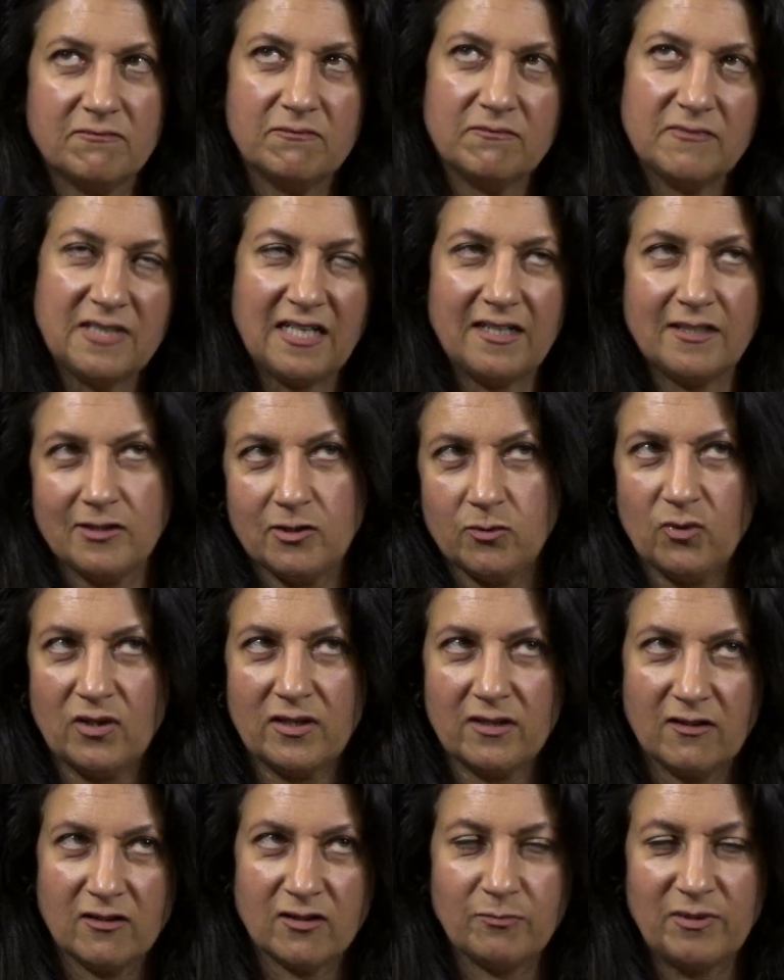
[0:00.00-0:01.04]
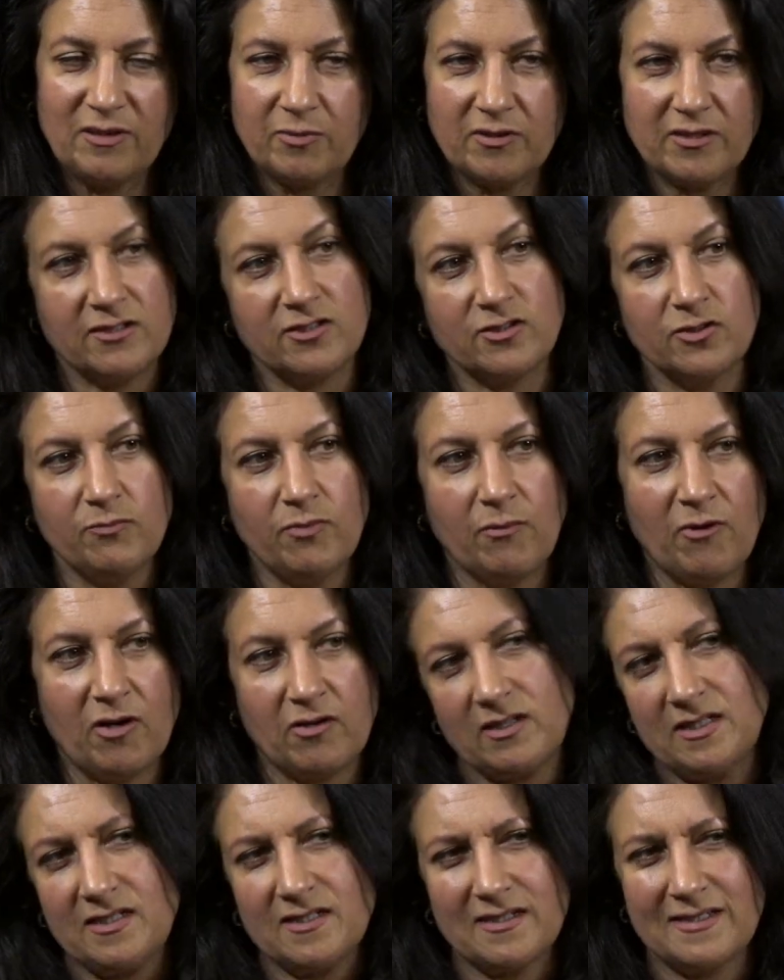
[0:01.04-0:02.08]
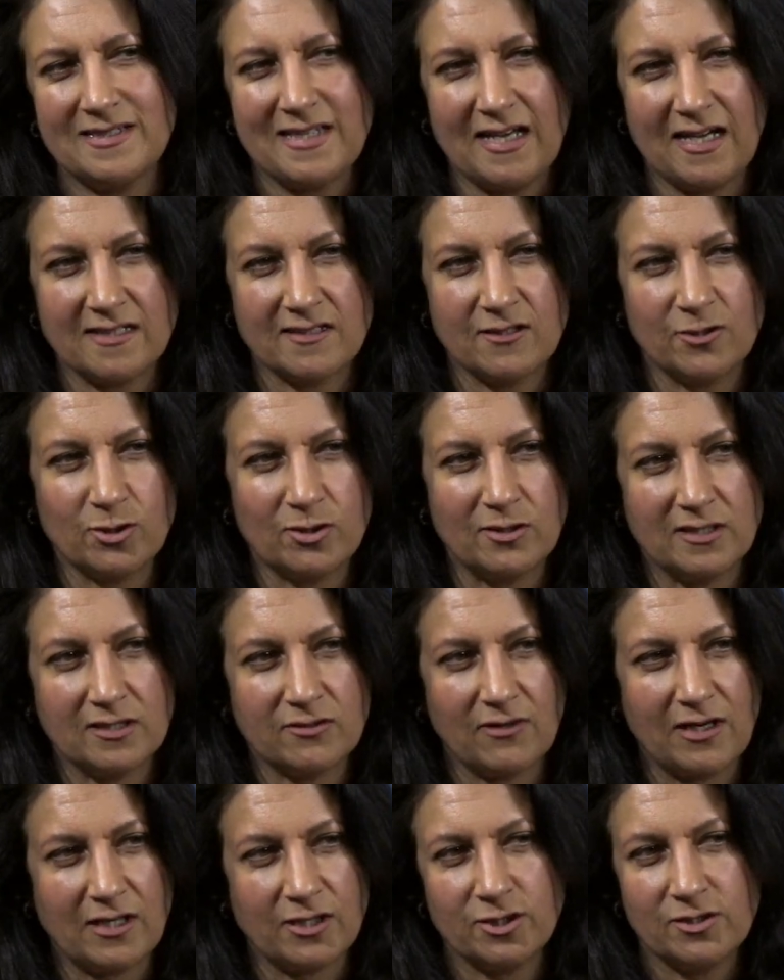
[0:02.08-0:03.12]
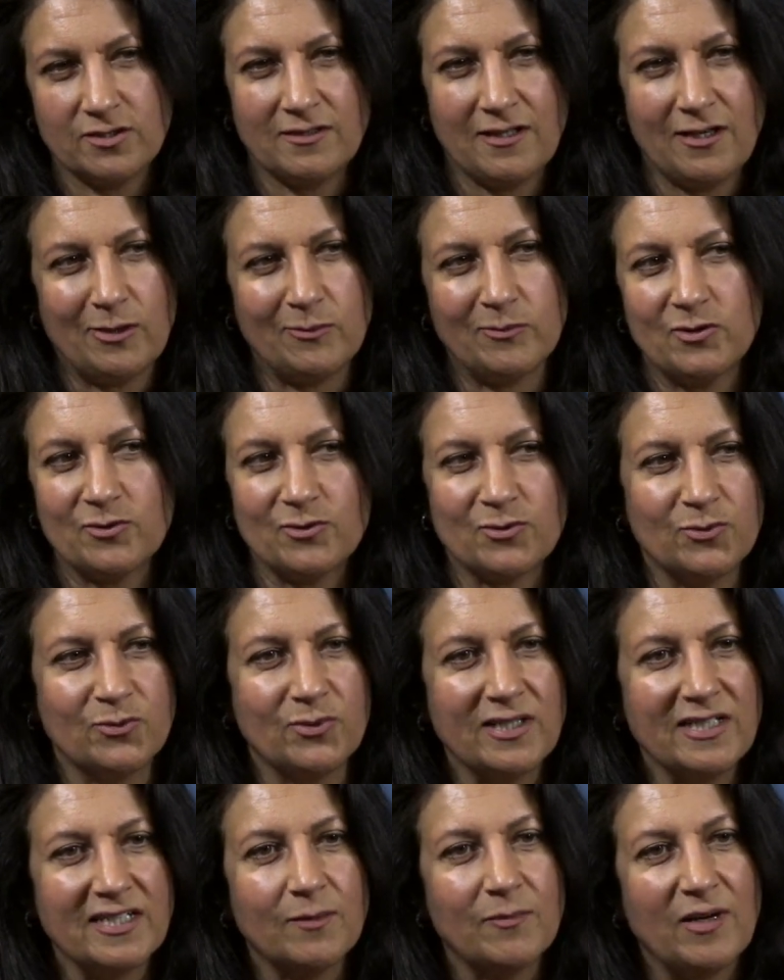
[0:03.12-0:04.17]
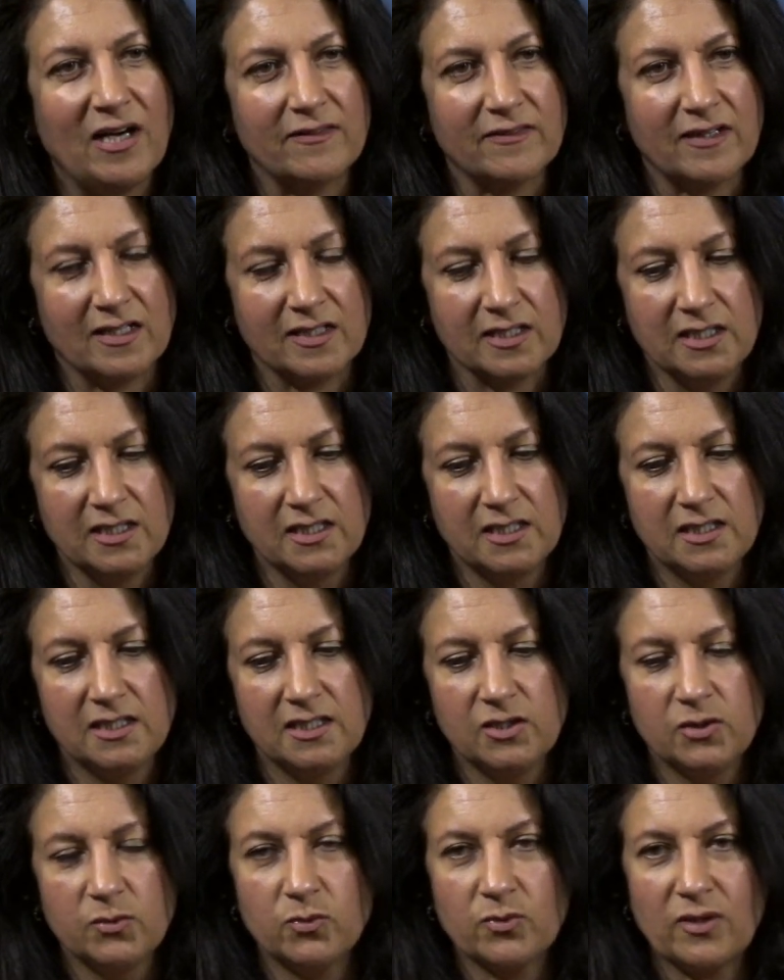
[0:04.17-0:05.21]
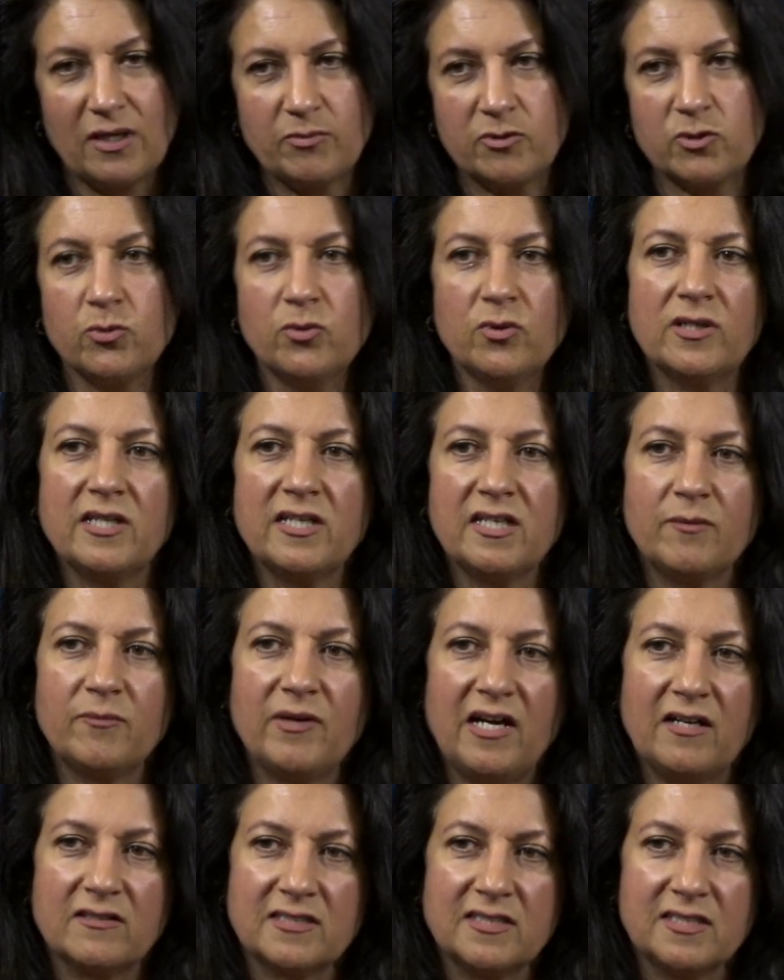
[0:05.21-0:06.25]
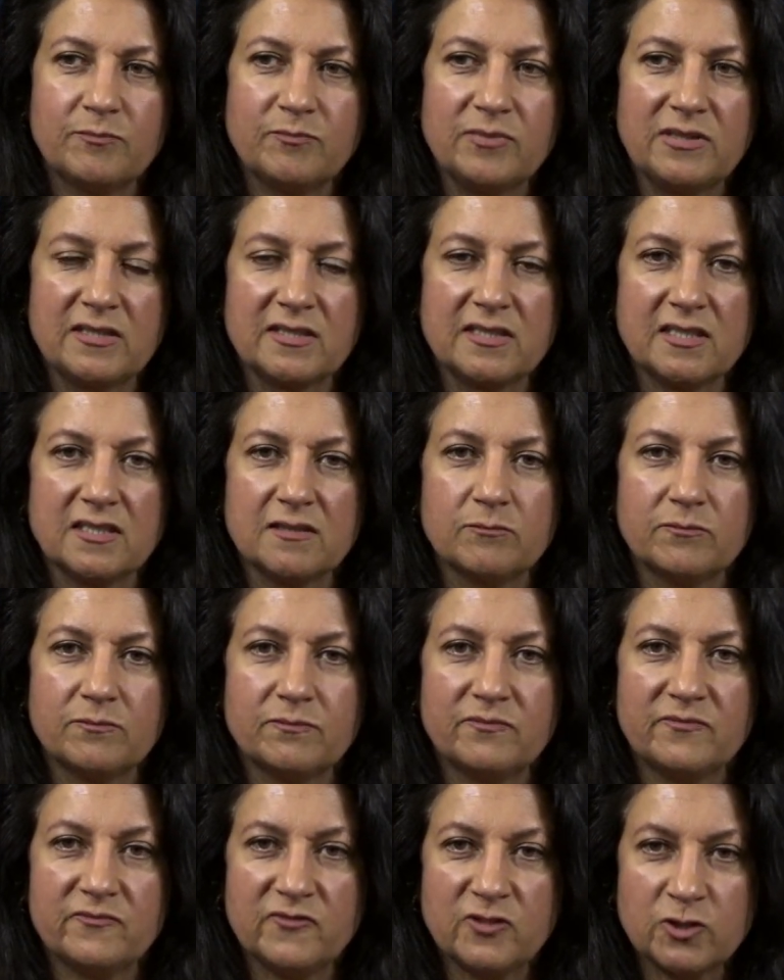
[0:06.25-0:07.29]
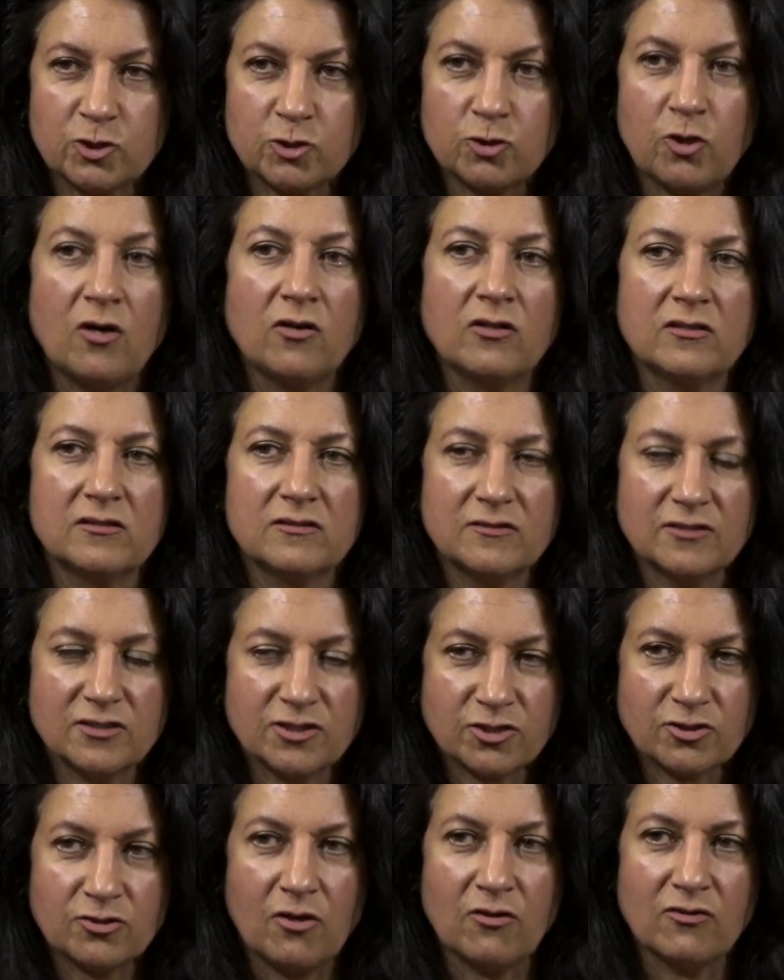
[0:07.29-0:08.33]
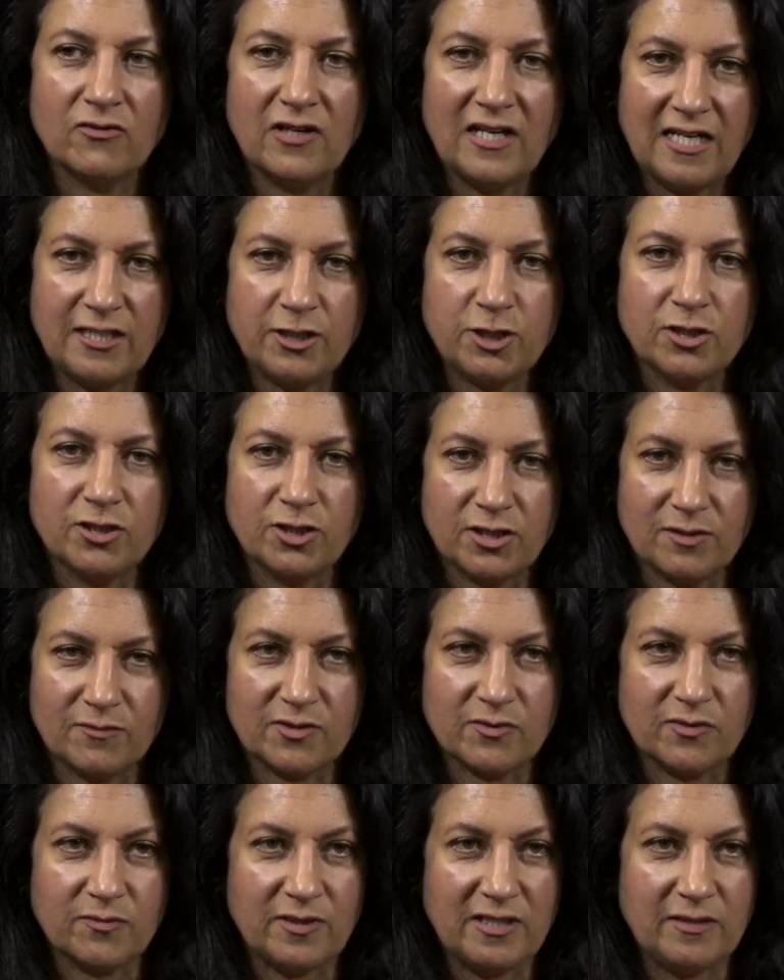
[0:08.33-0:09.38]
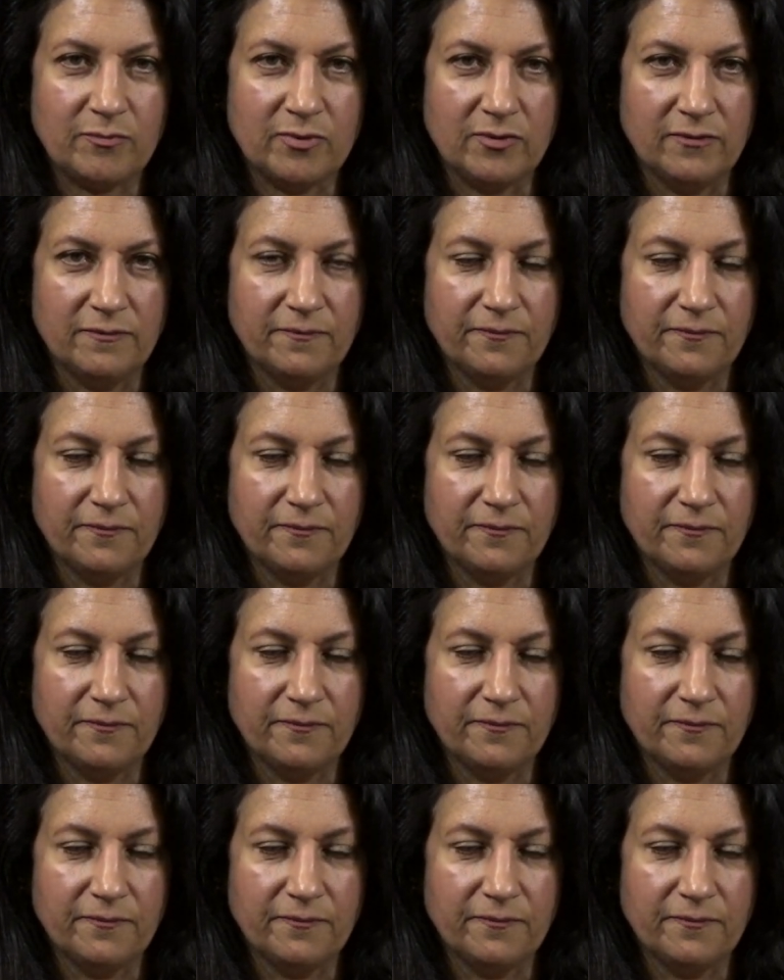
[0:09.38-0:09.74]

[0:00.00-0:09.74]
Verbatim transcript: yeah, you're with a lot of people in a supermarket, is that social interaction? No, I'm not talking about that. What I'm talking about is building strong, strong relationships with people.